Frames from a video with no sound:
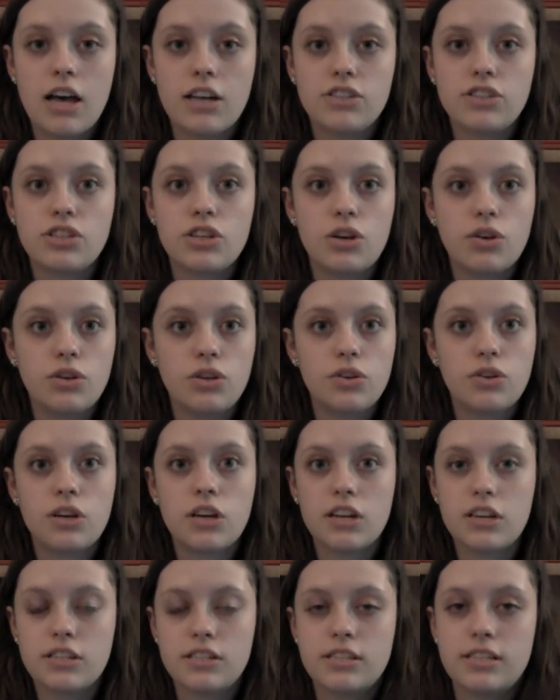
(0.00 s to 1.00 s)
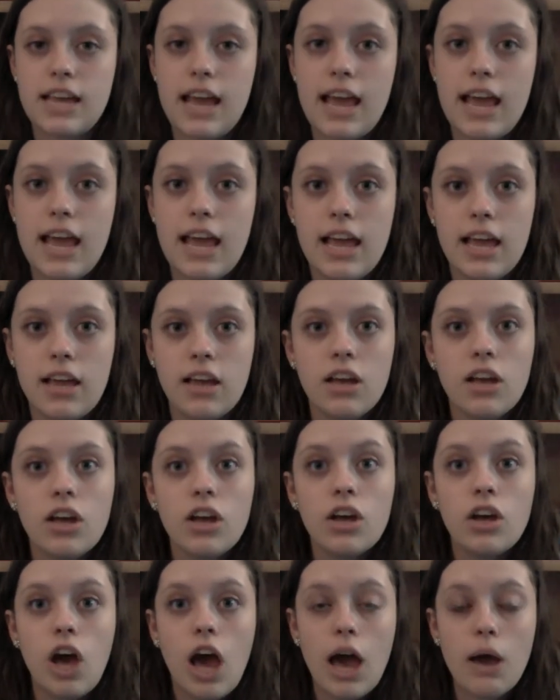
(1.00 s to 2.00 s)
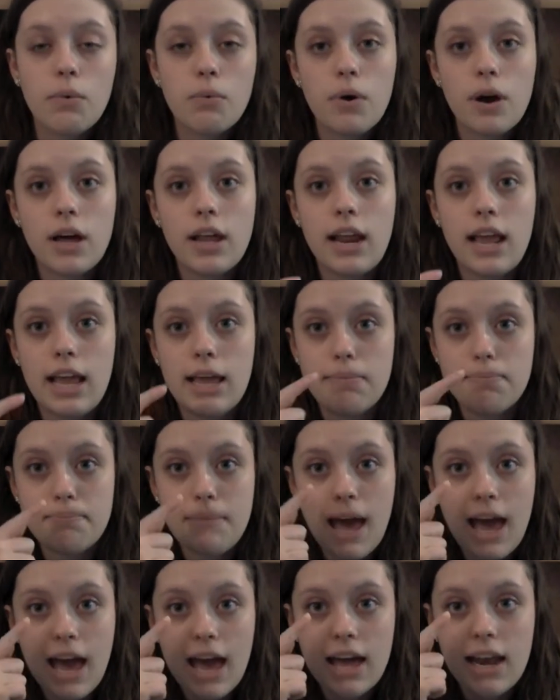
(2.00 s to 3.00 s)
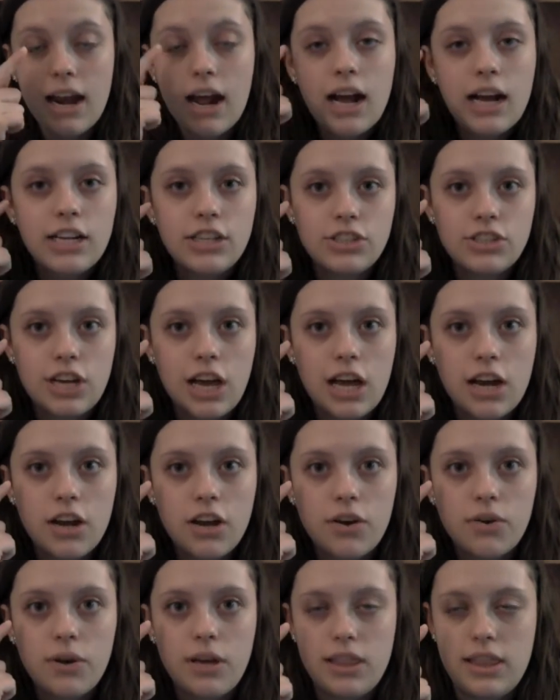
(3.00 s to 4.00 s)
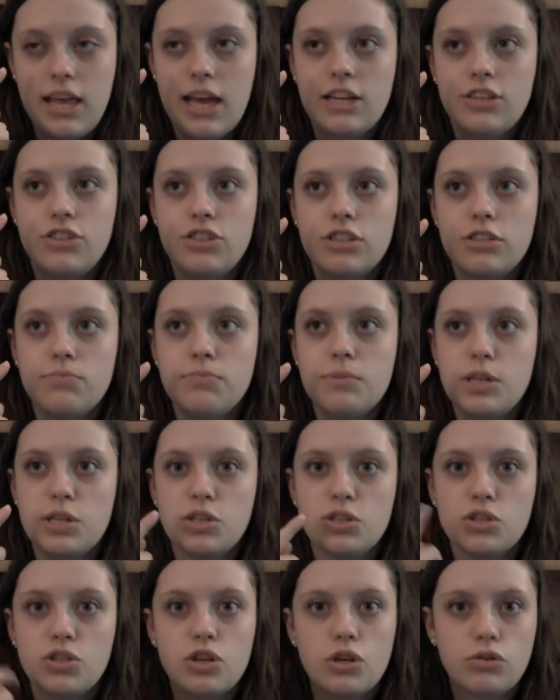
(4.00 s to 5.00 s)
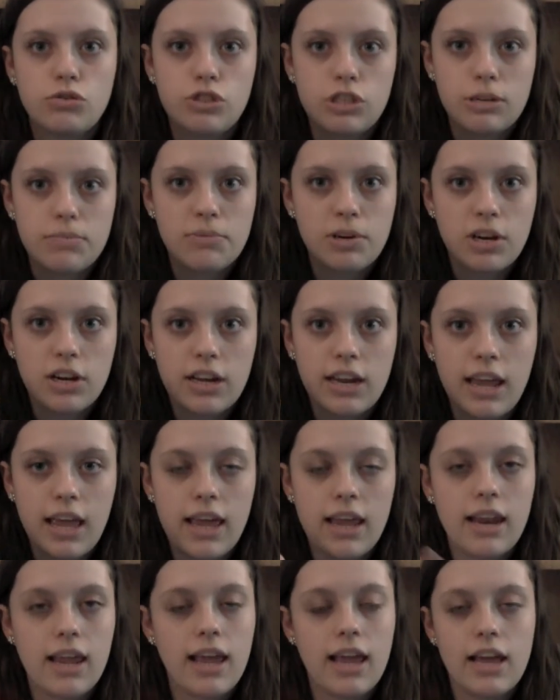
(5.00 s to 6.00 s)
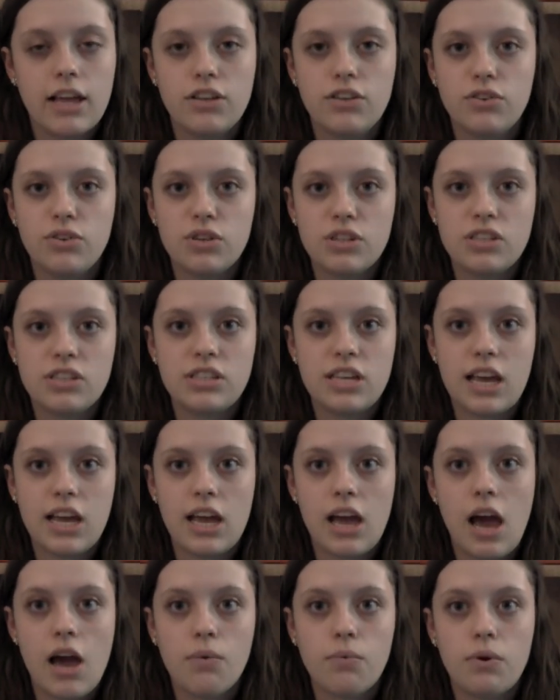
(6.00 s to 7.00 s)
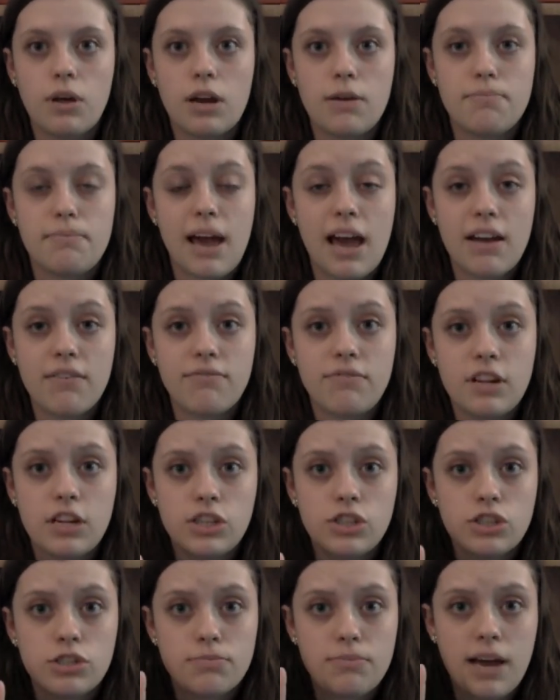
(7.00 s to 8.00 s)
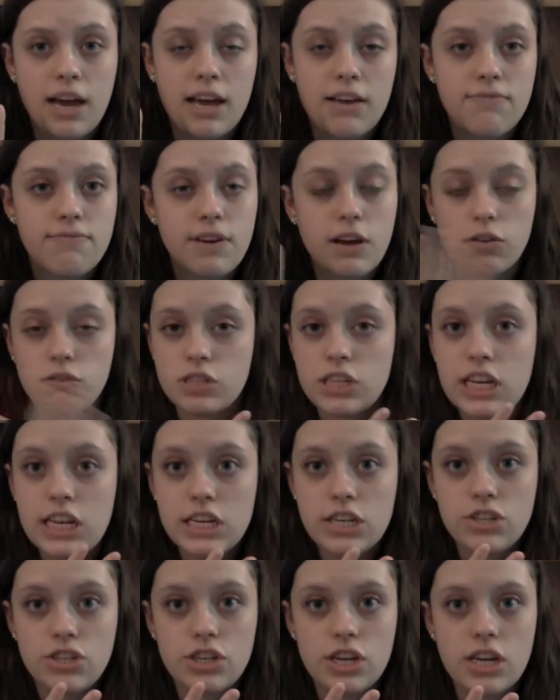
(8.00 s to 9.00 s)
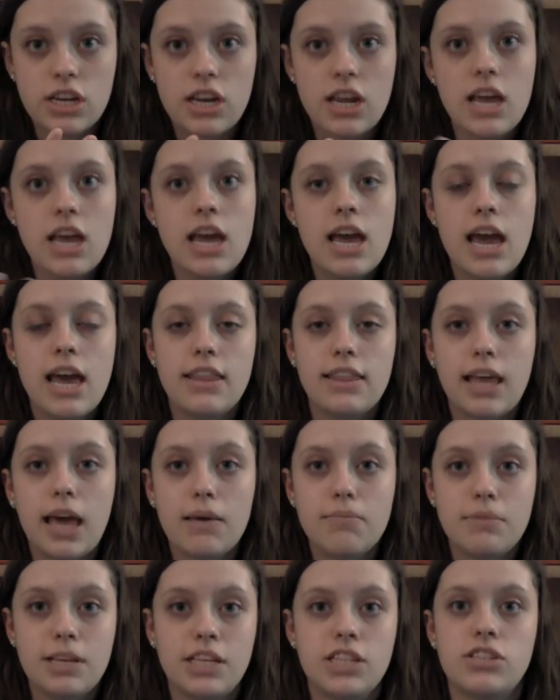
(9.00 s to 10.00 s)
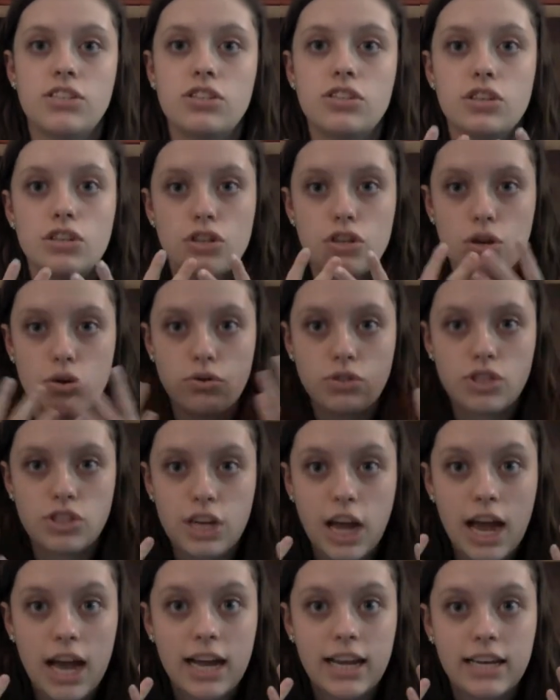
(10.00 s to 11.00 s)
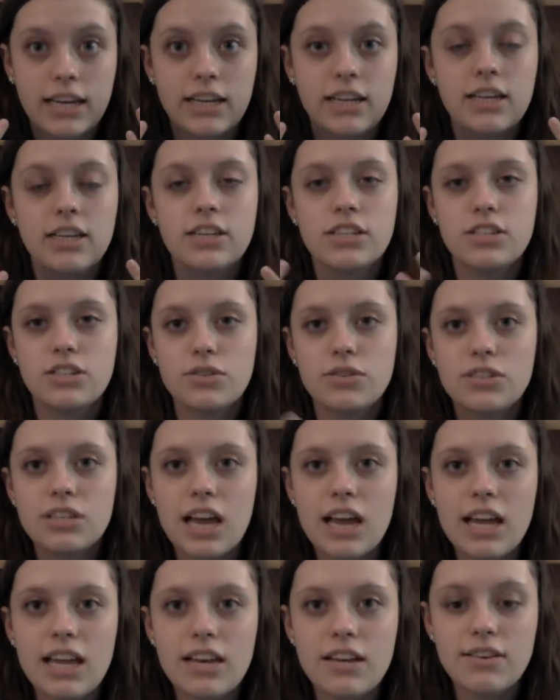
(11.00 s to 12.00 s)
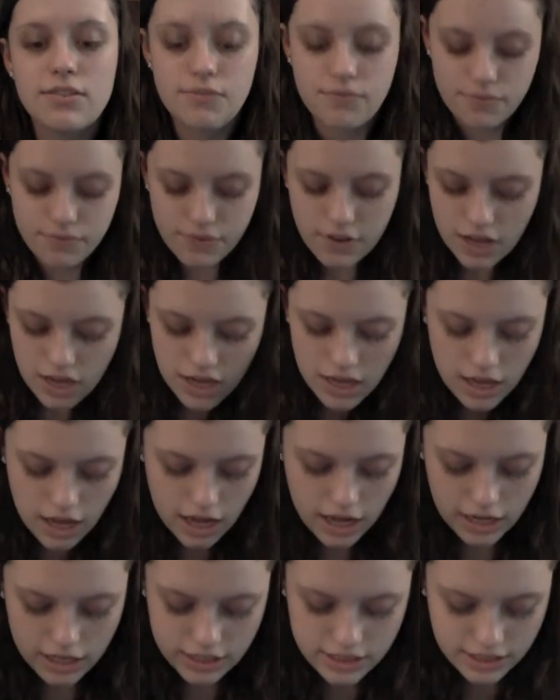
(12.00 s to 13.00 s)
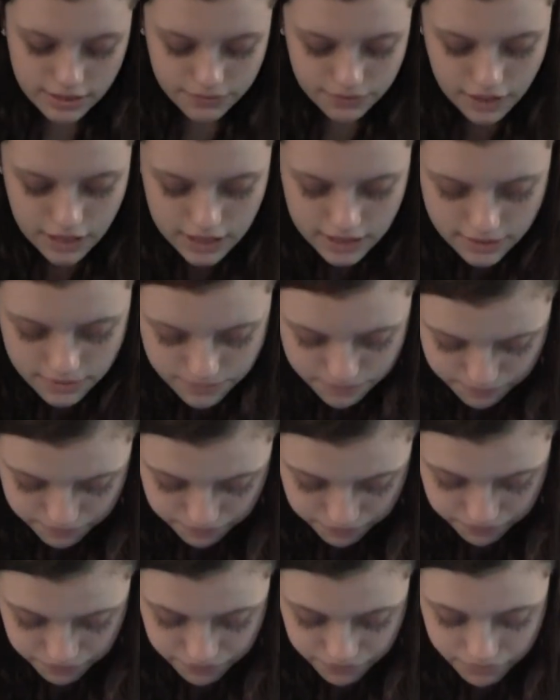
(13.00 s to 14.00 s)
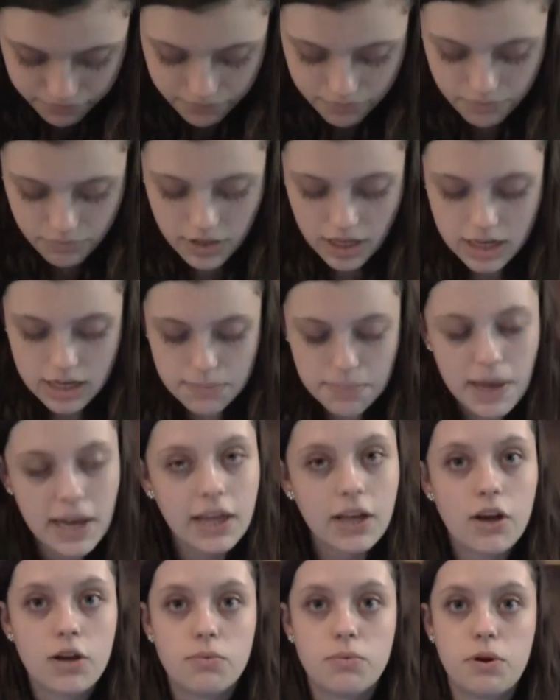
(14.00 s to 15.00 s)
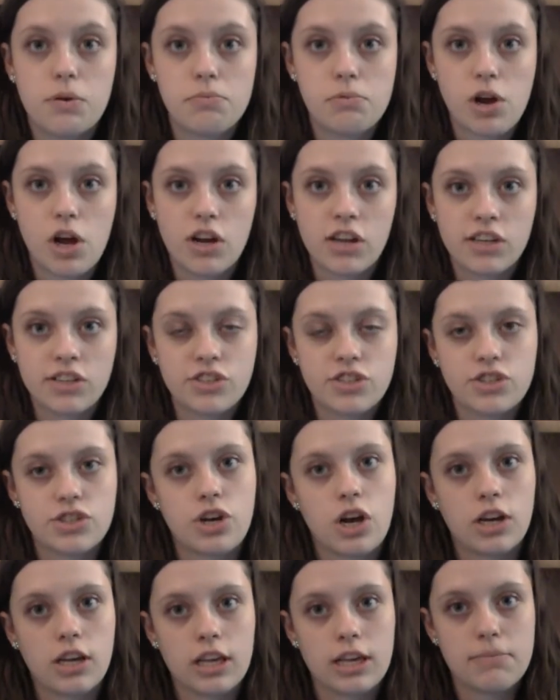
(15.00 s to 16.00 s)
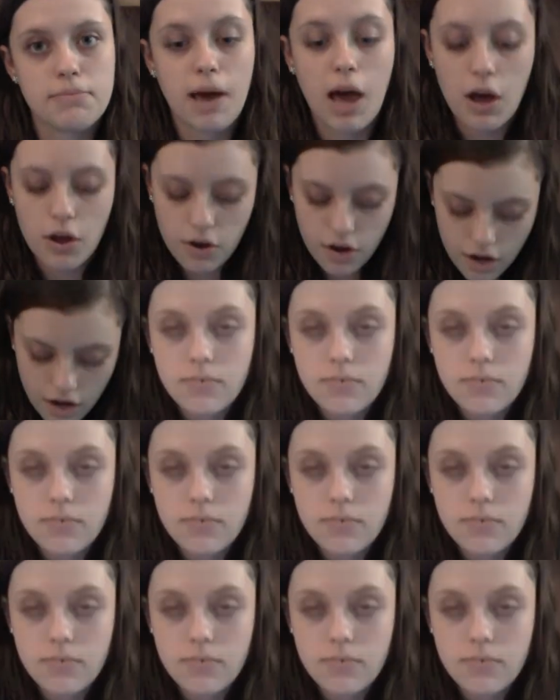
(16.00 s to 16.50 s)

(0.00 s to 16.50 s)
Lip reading: So you could say, I want a matte eyeshadow, and that just means no shimmer in it. And you could say, I want a matte finish to my foundation, and that means no shine. So it's kind of different depending on what product you're talking about.